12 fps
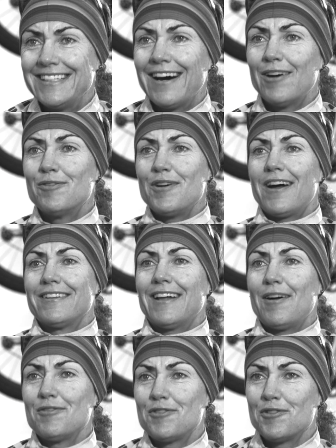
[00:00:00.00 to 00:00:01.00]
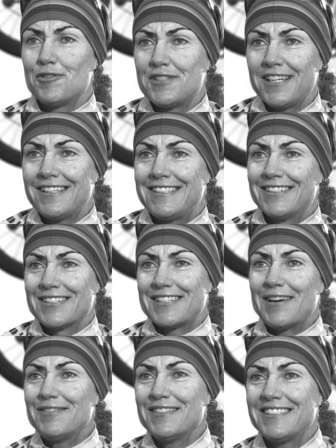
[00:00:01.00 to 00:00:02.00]
Now we are down to 60 or
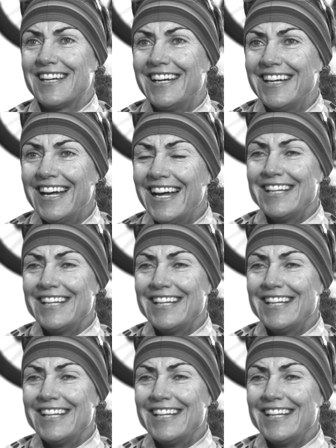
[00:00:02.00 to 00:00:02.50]
70.